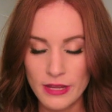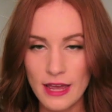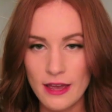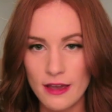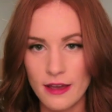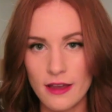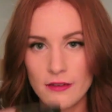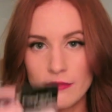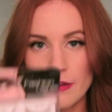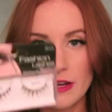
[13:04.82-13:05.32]

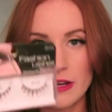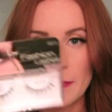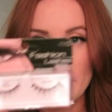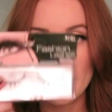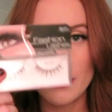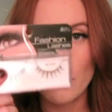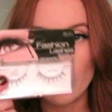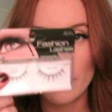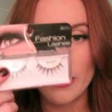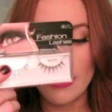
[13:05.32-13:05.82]
yeah, I
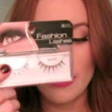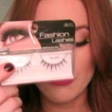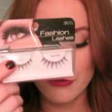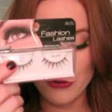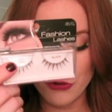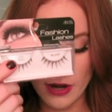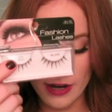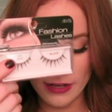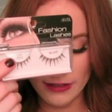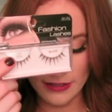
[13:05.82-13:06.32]
recommend going out and
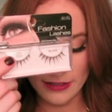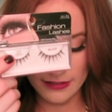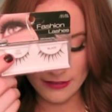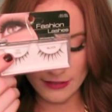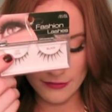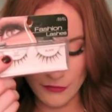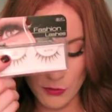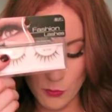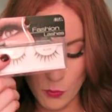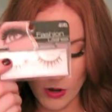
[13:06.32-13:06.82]
trying these
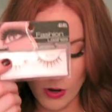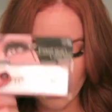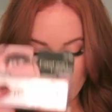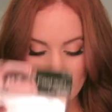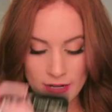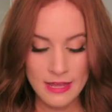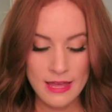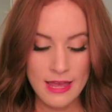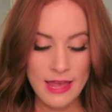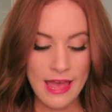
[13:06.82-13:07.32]
if you
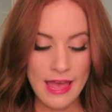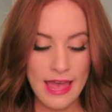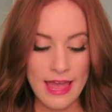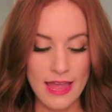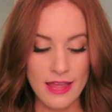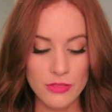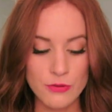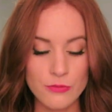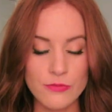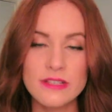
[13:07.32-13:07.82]
want.
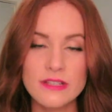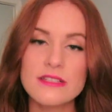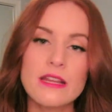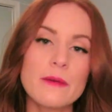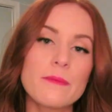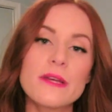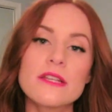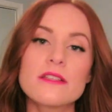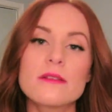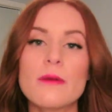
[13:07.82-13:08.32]
And the reason I
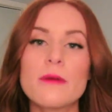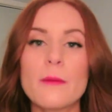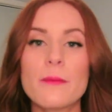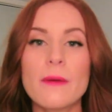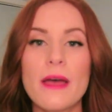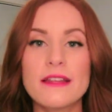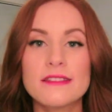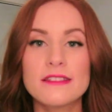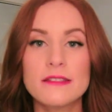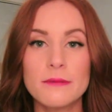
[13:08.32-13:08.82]
picked them up
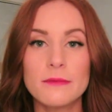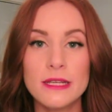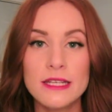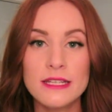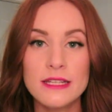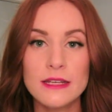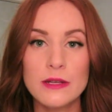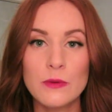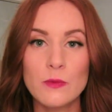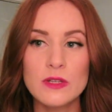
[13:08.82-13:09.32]
at
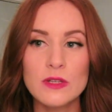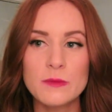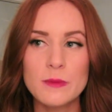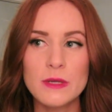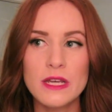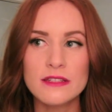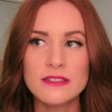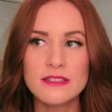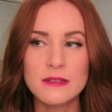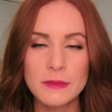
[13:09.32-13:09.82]
Dominion was
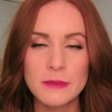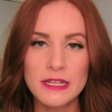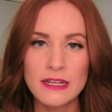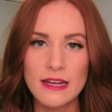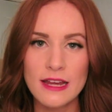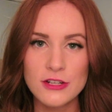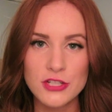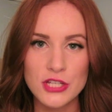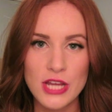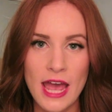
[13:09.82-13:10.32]
because Dominion
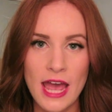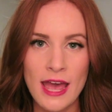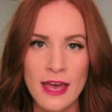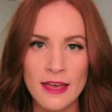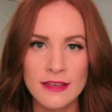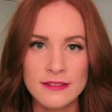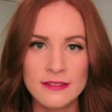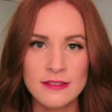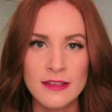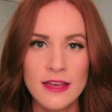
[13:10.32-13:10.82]
actually
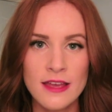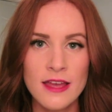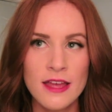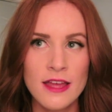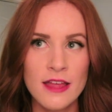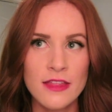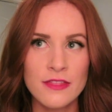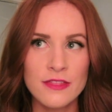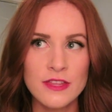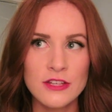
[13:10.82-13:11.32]
has
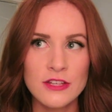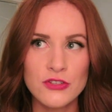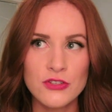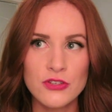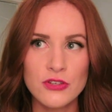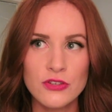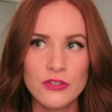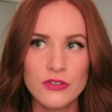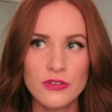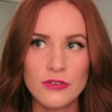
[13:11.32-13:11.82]
the
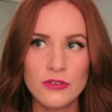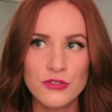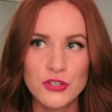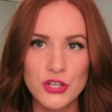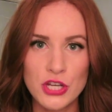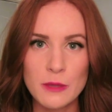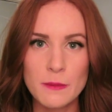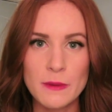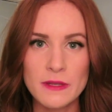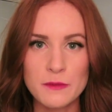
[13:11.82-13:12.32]

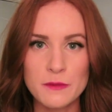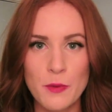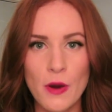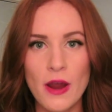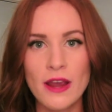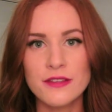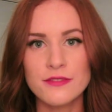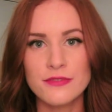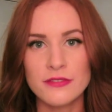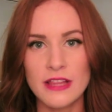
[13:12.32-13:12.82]
cheapest
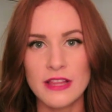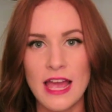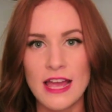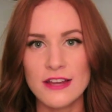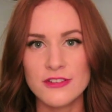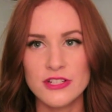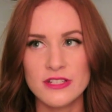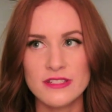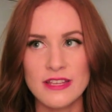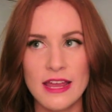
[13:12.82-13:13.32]
price for
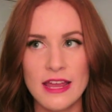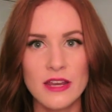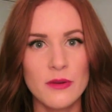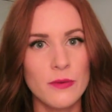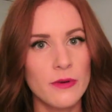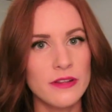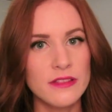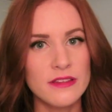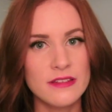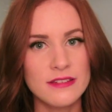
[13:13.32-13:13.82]
lashes
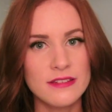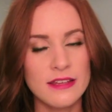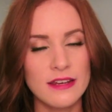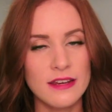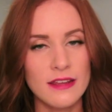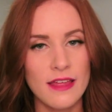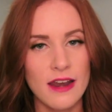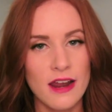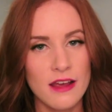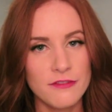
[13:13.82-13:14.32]
anywhere in the
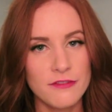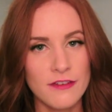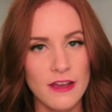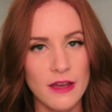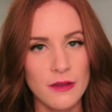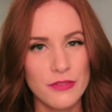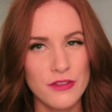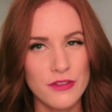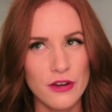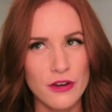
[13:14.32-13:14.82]
city that I
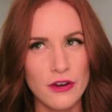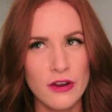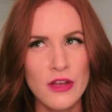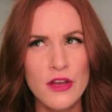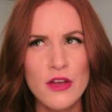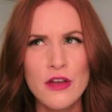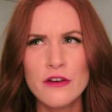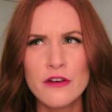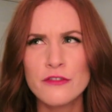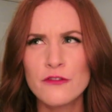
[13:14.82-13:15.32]
found. They're
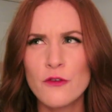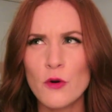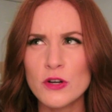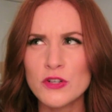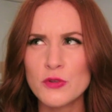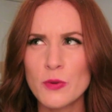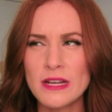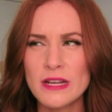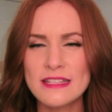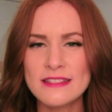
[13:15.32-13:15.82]
four
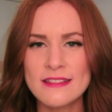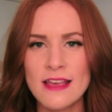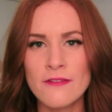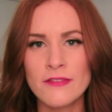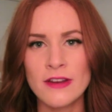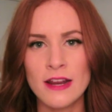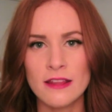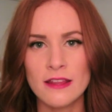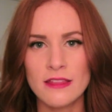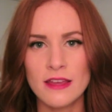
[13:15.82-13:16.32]

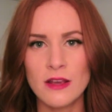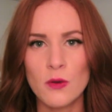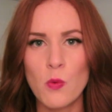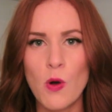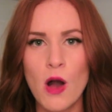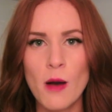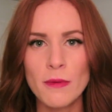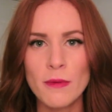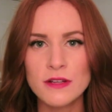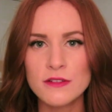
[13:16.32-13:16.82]
twenty-seven, I think.
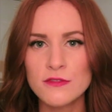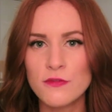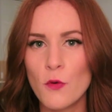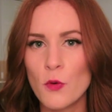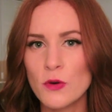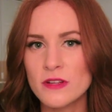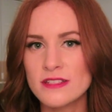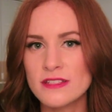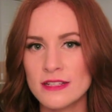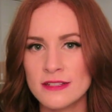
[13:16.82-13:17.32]
Walmart's
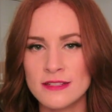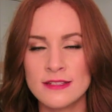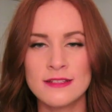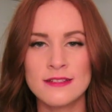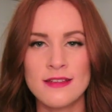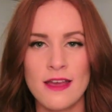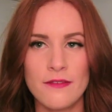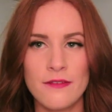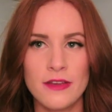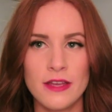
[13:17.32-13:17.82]
four
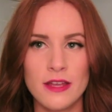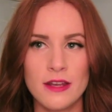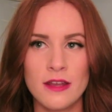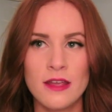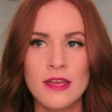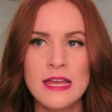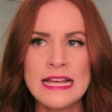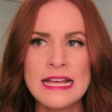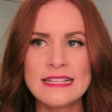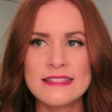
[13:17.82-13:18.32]
sixty-seven.
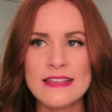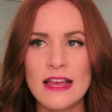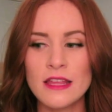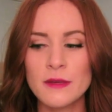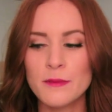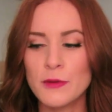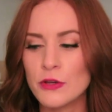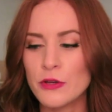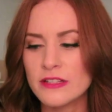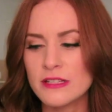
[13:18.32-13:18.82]

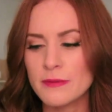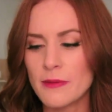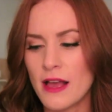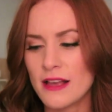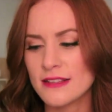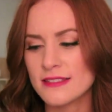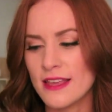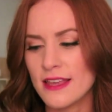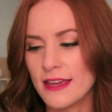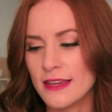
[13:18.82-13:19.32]
Sally Beauty
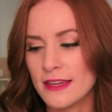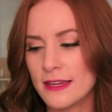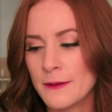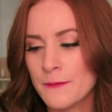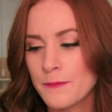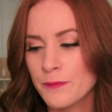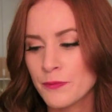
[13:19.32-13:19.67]
Supply's like